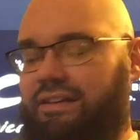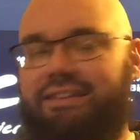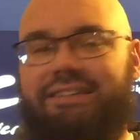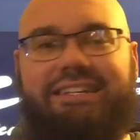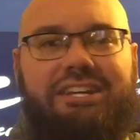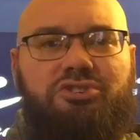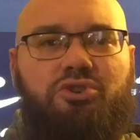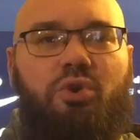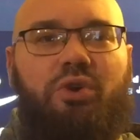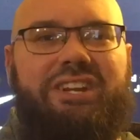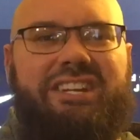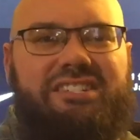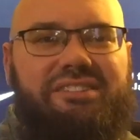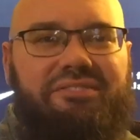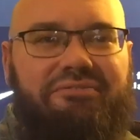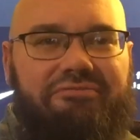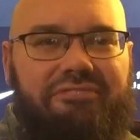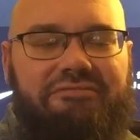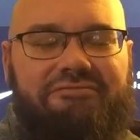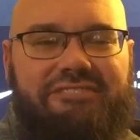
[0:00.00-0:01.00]
Detroit is
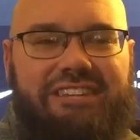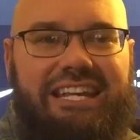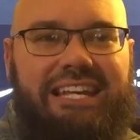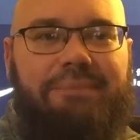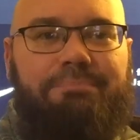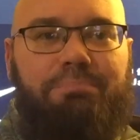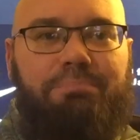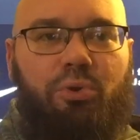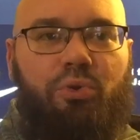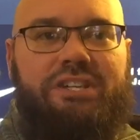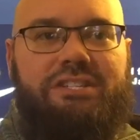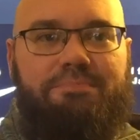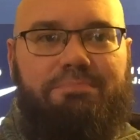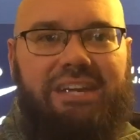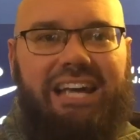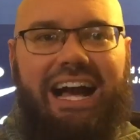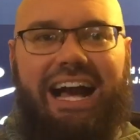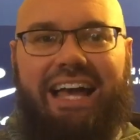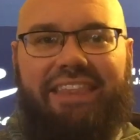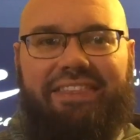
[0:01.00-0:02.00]
15 points
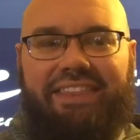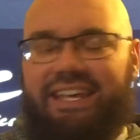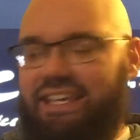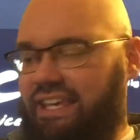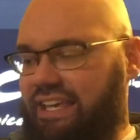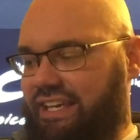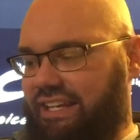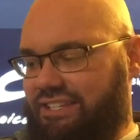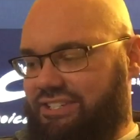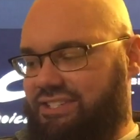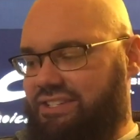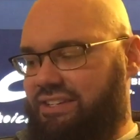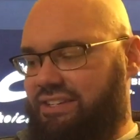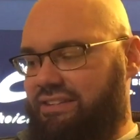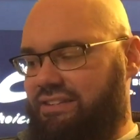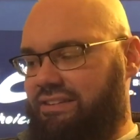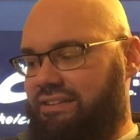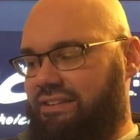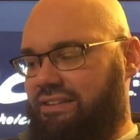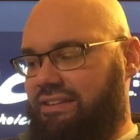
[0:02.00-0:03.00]
behind the Kings.
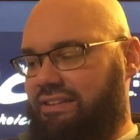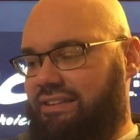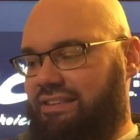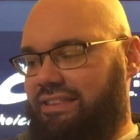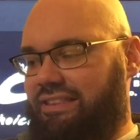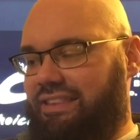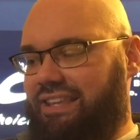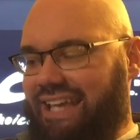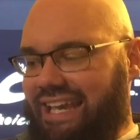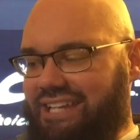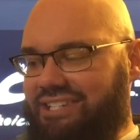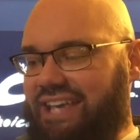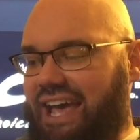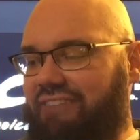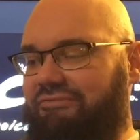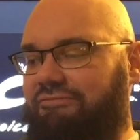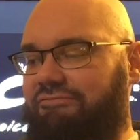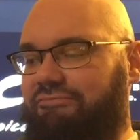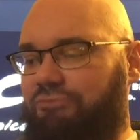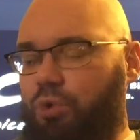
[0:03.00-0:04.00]
The Kings
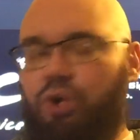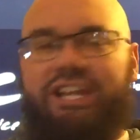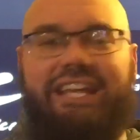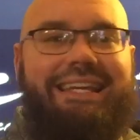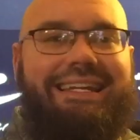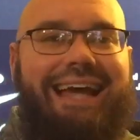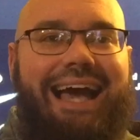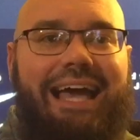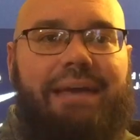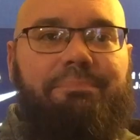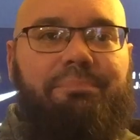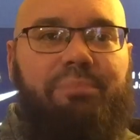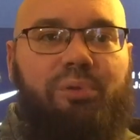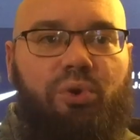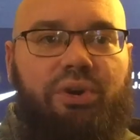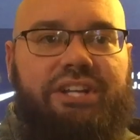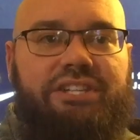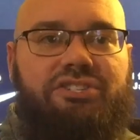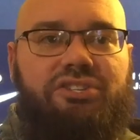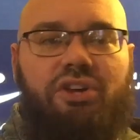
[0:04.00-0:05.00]
have 49
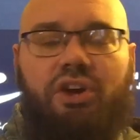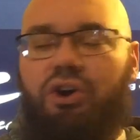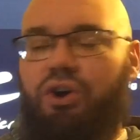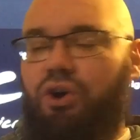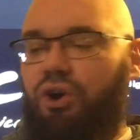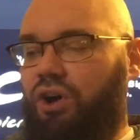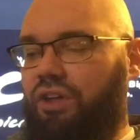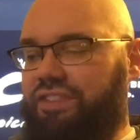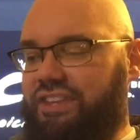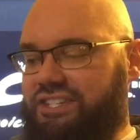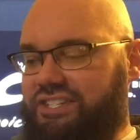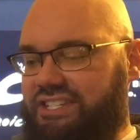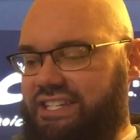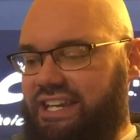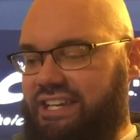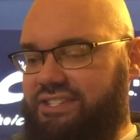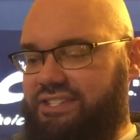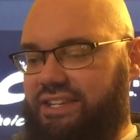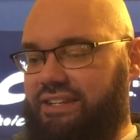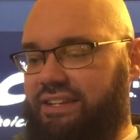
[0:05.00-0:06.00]
points on the
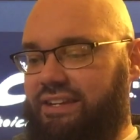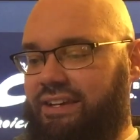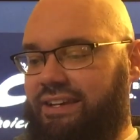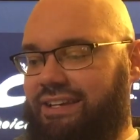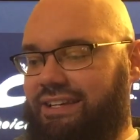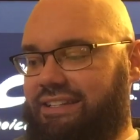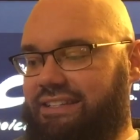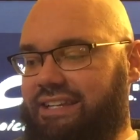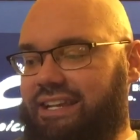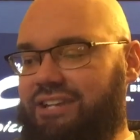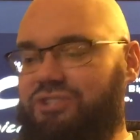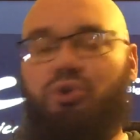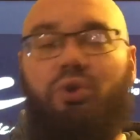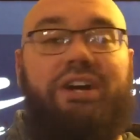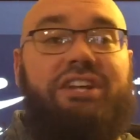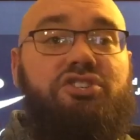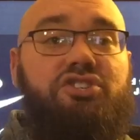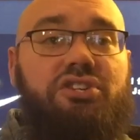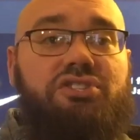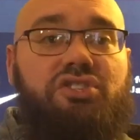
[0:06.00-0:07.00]
season.
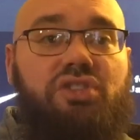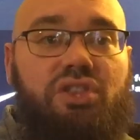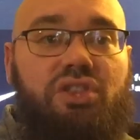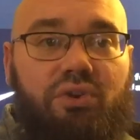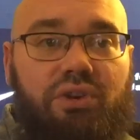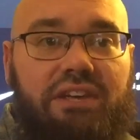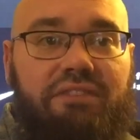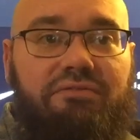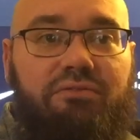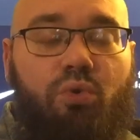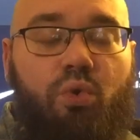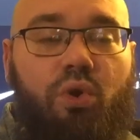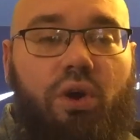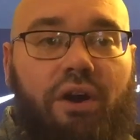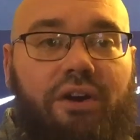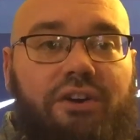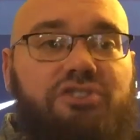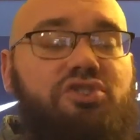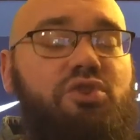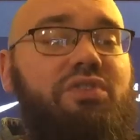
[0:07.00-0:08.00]
Detroit just
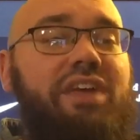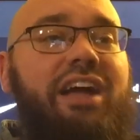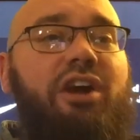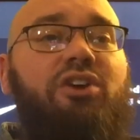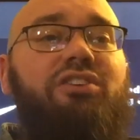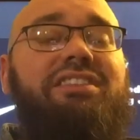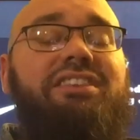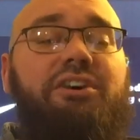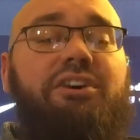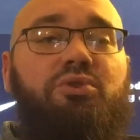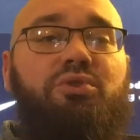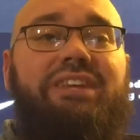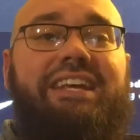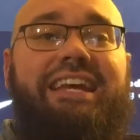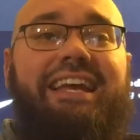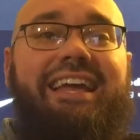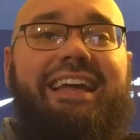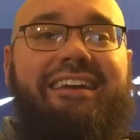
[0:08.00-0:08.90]
34. So they are literally